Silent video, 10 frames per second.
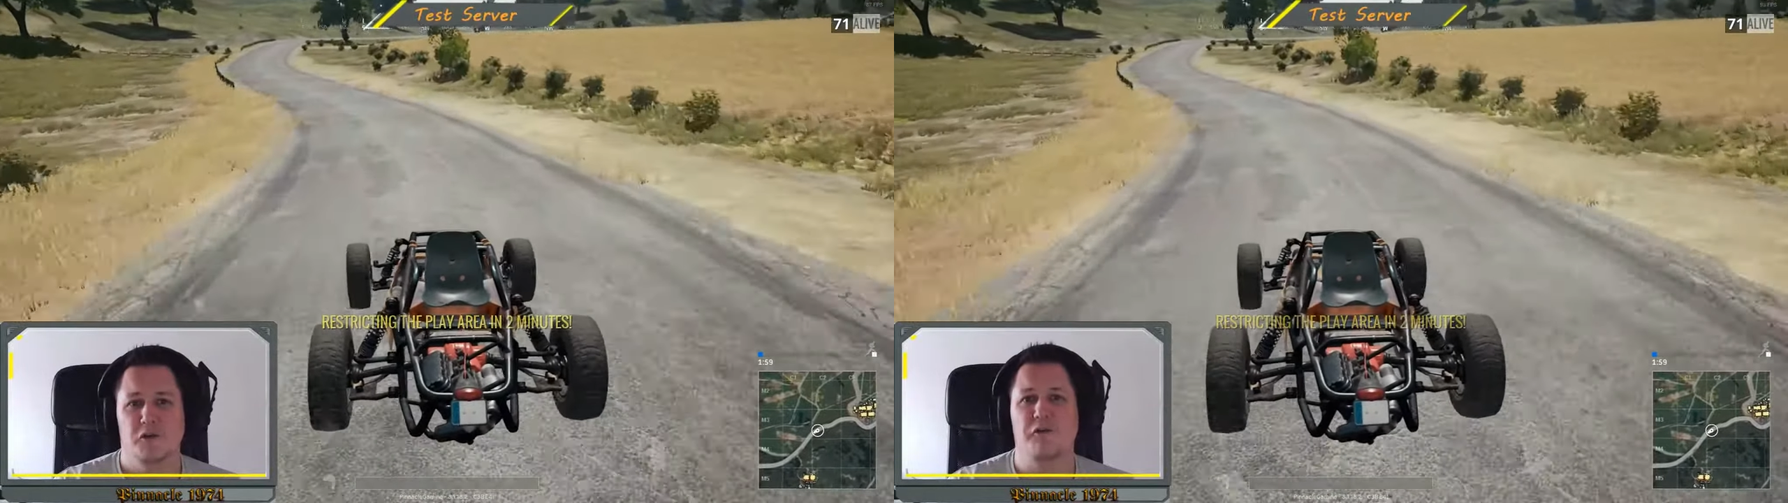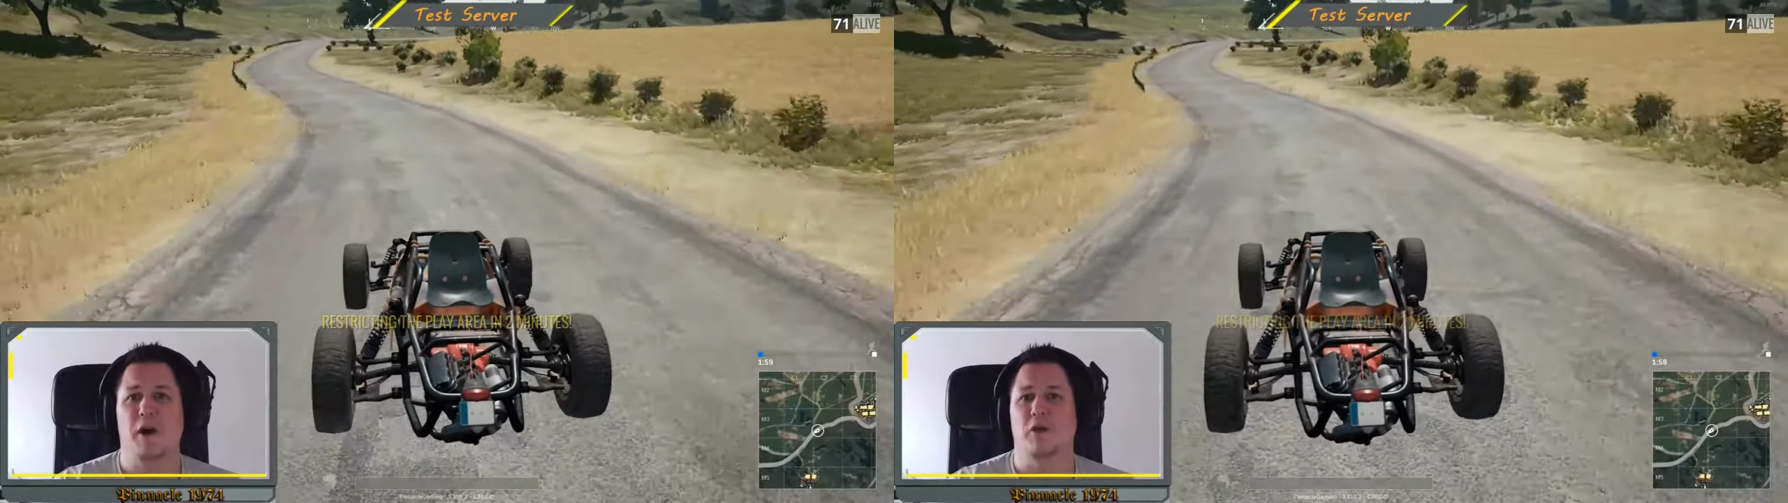
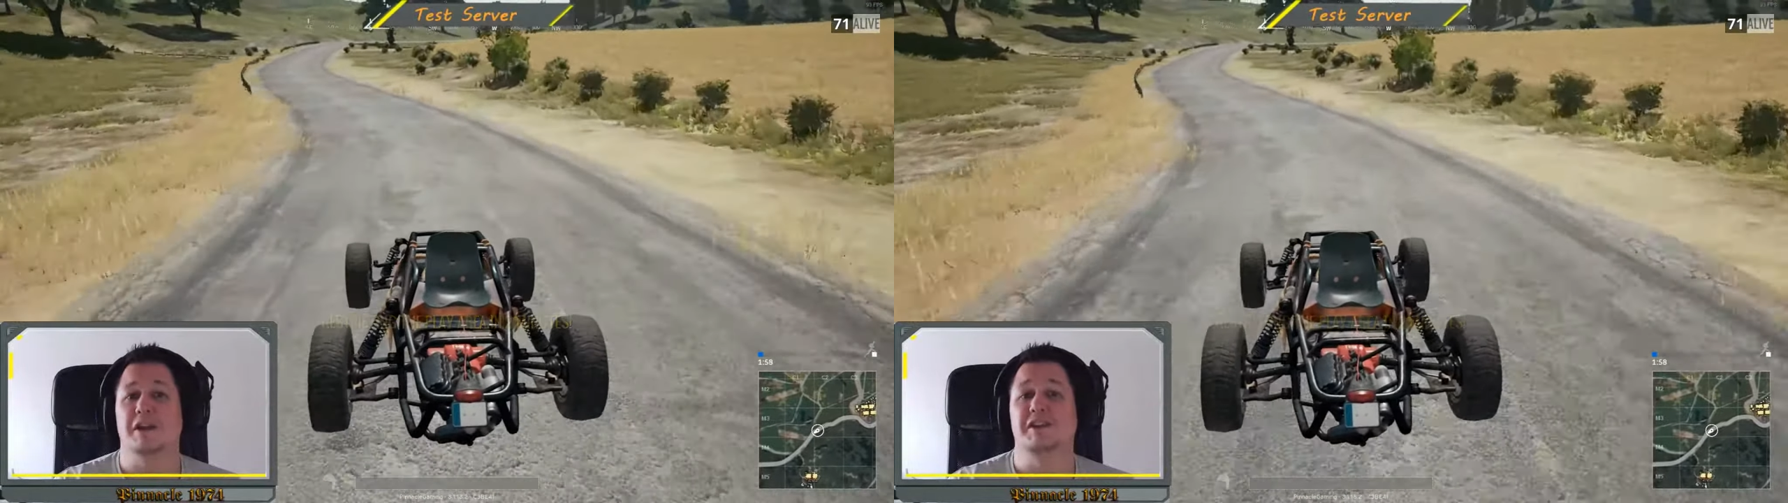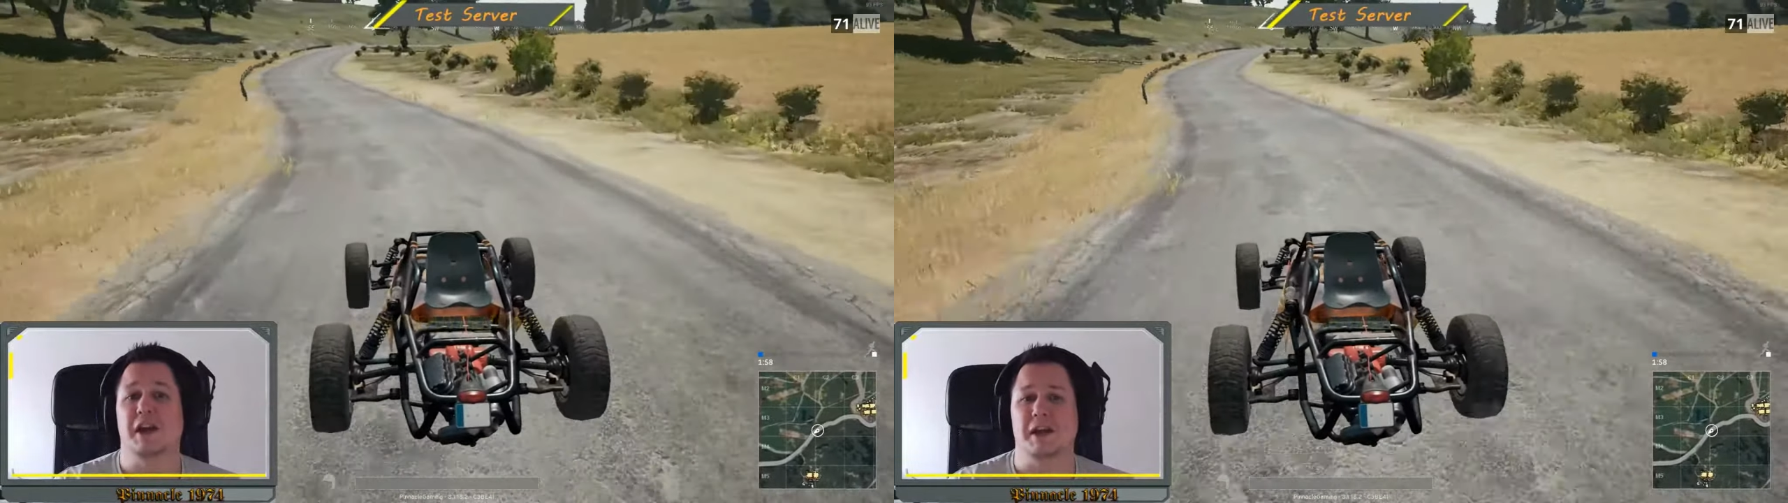felt the
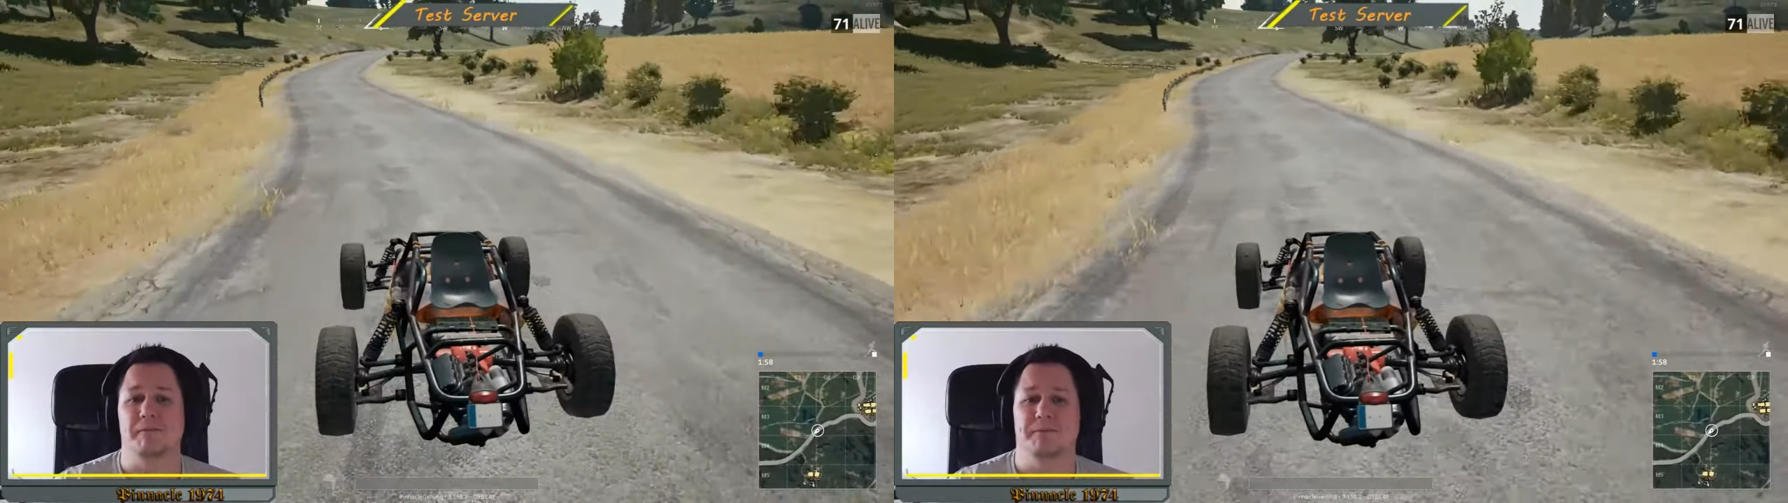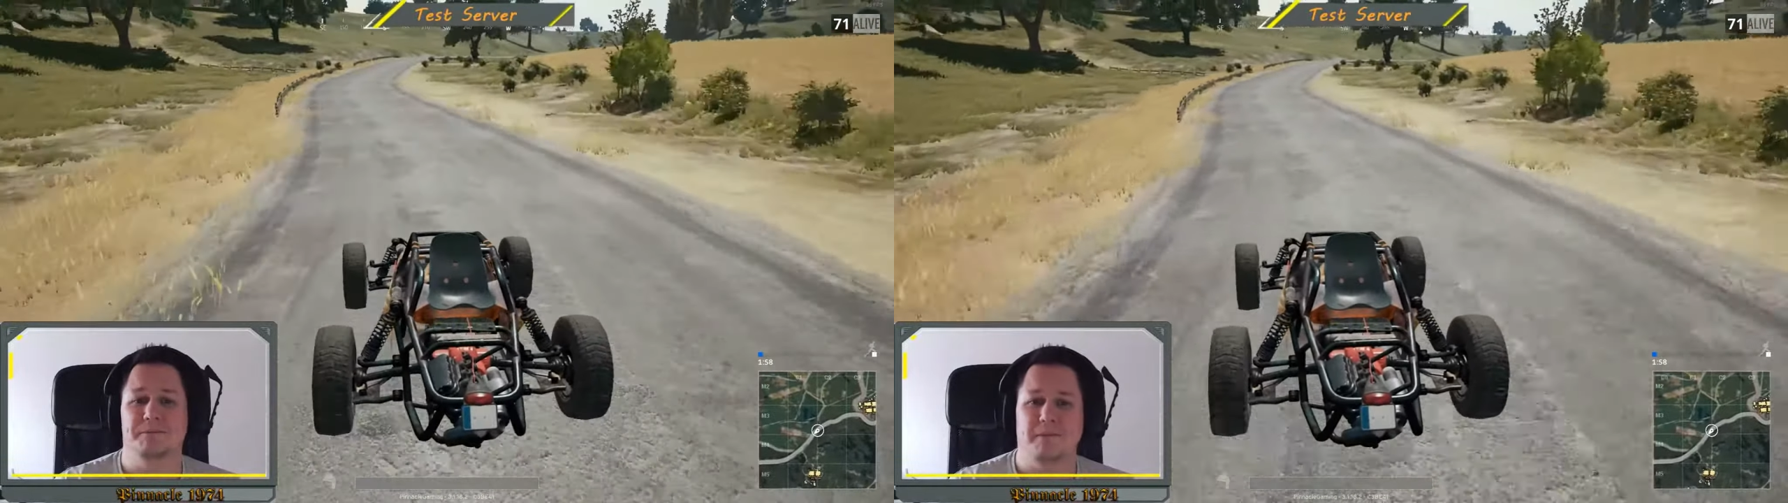same
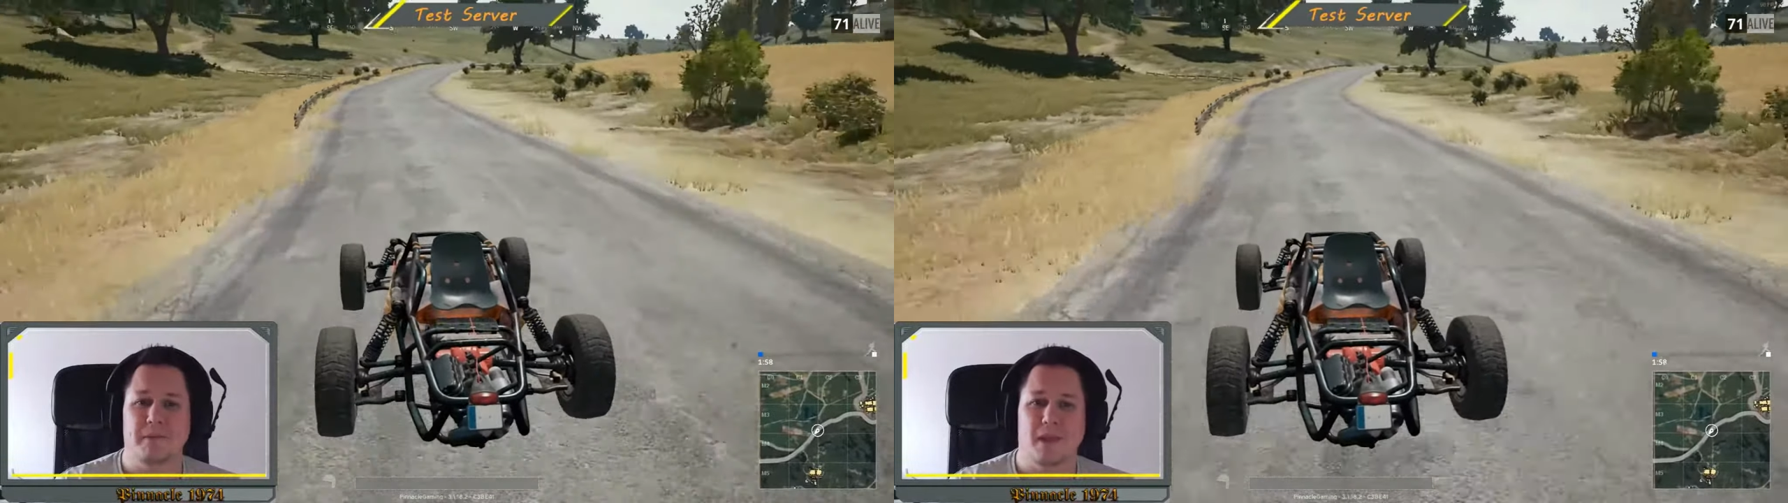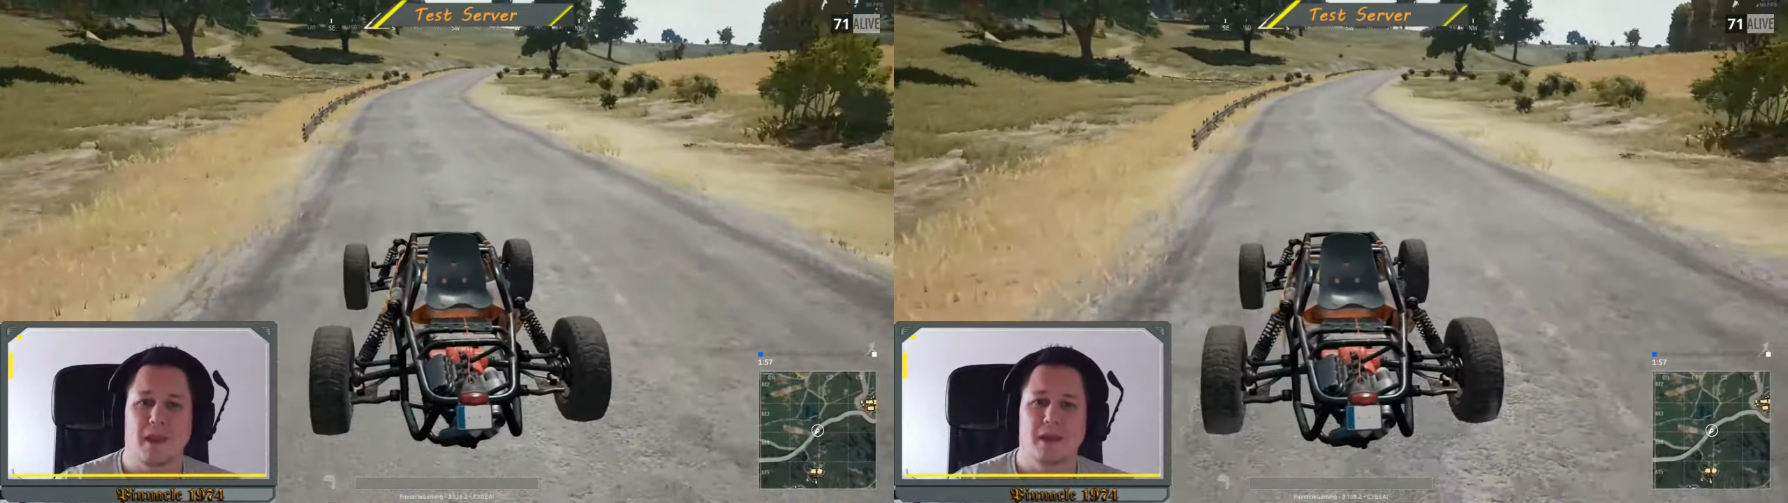
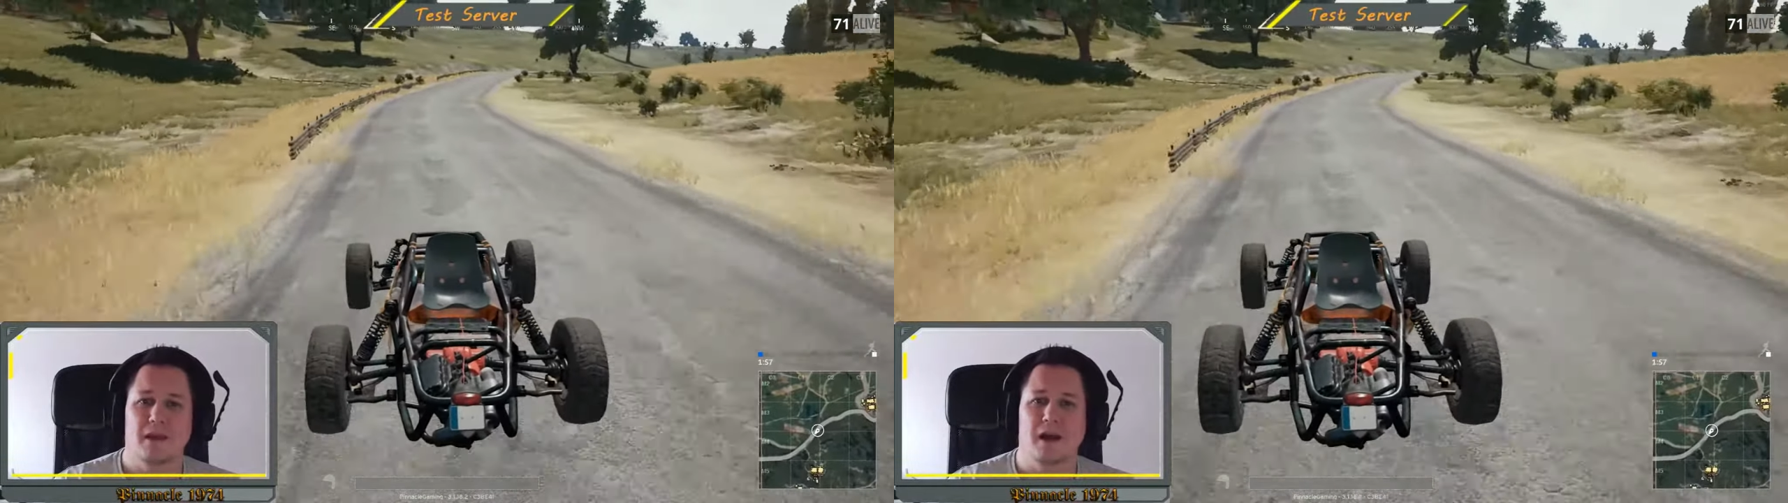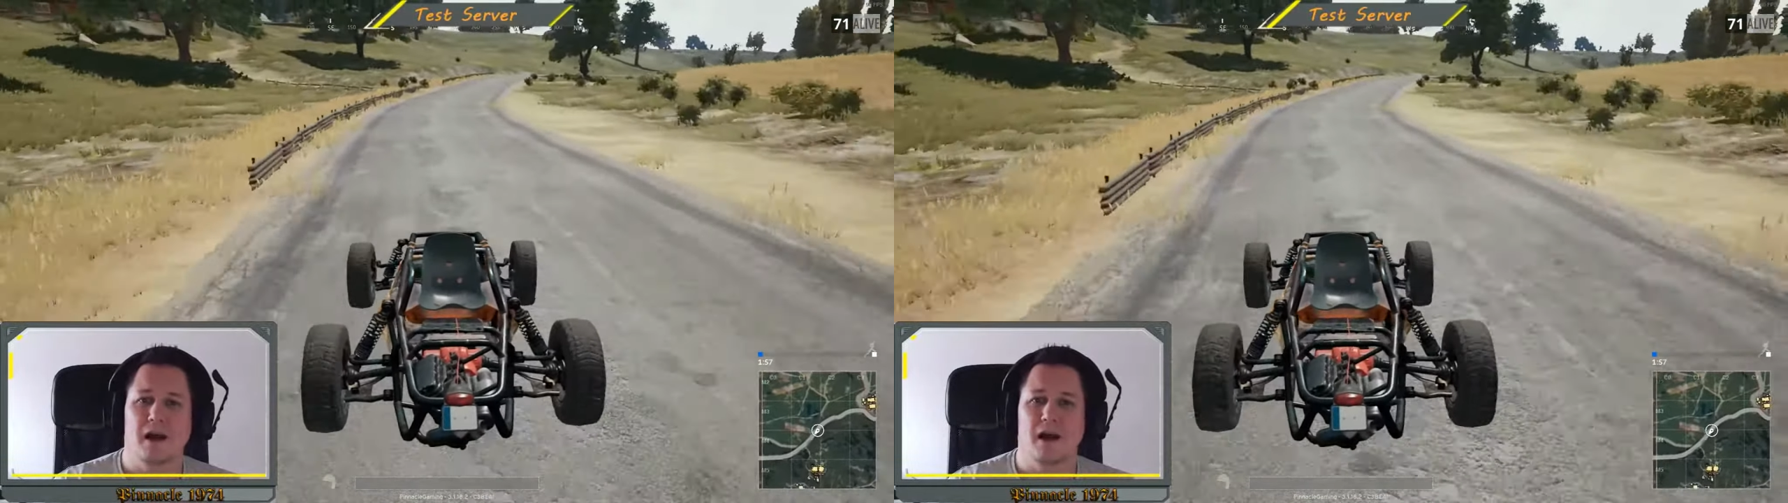
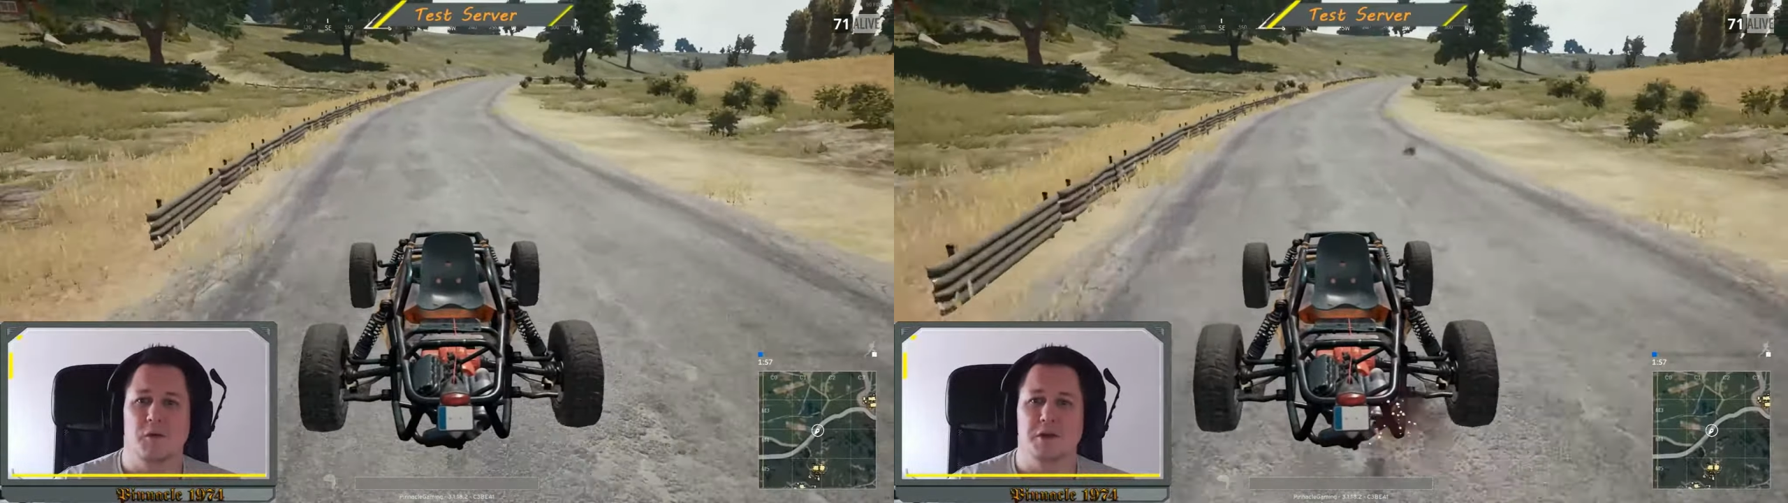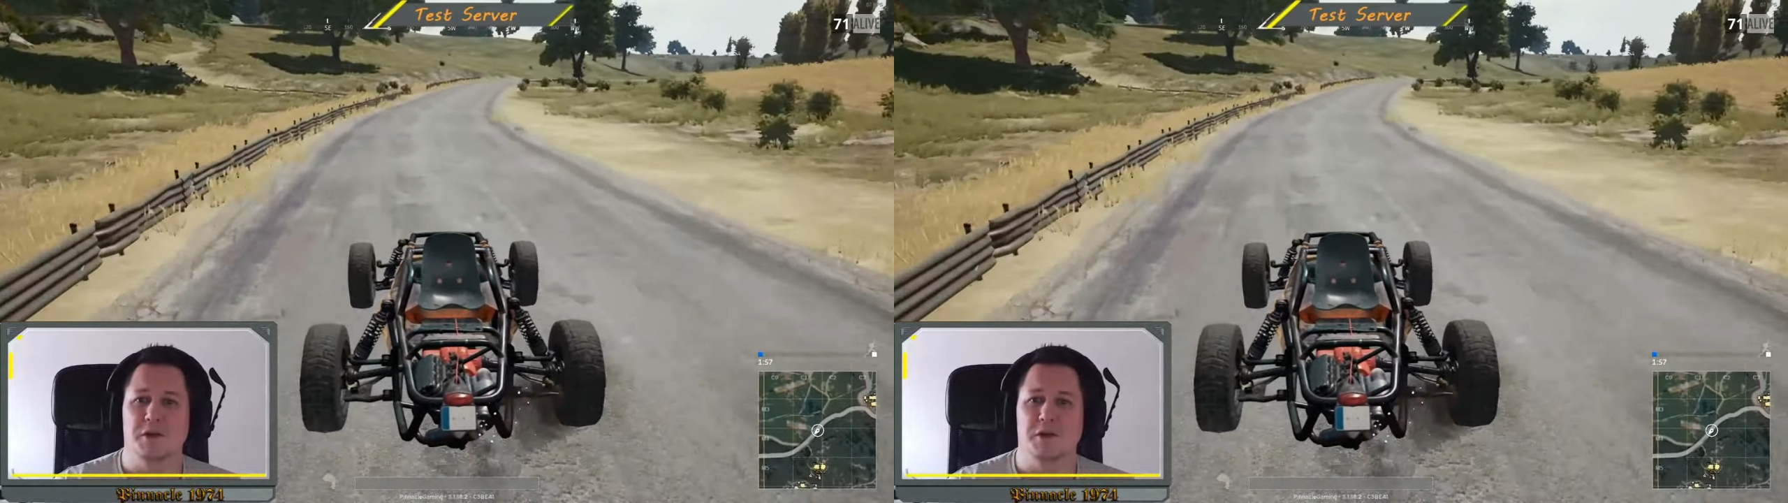when